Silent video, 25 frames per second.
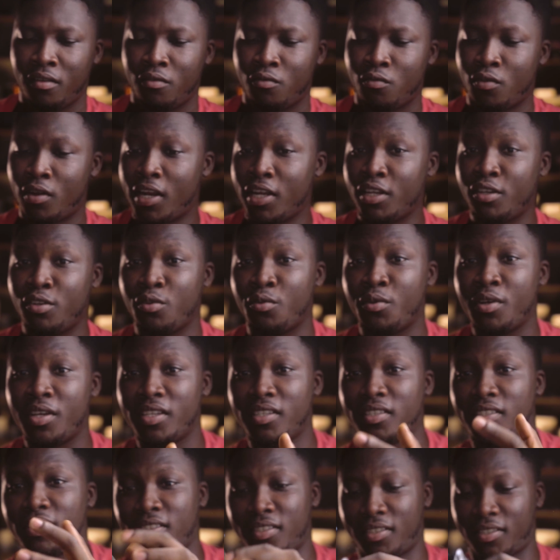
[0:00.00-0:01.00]
What I do
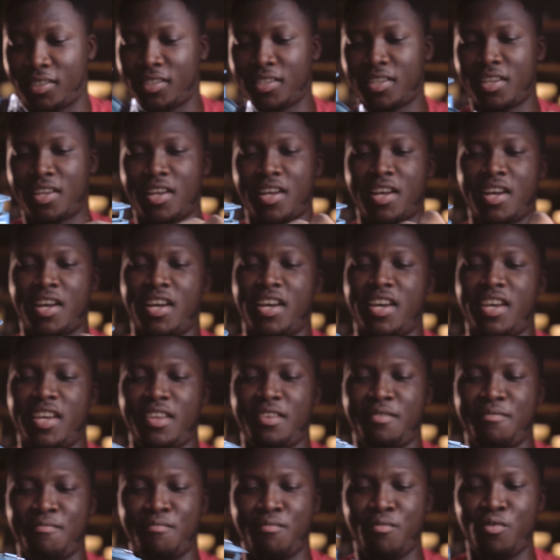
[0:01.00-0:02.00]
is
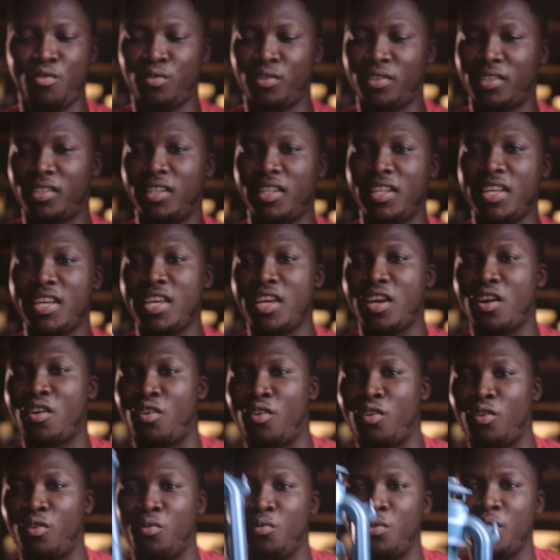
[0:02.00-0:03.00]
I mostly
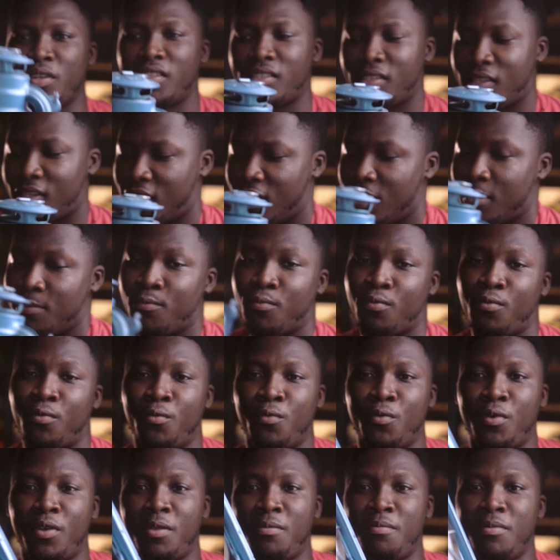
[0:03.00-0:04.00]
always
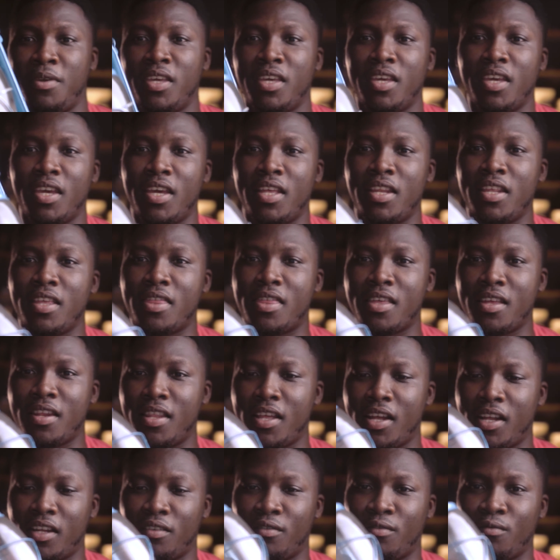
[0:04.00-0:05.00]
keep with me anything
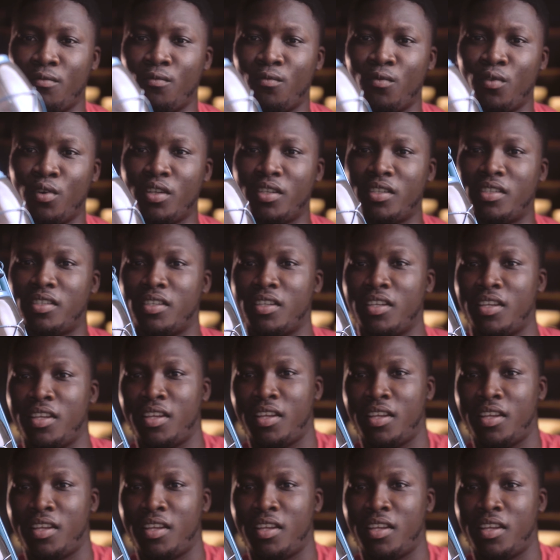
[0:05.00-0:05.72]
that was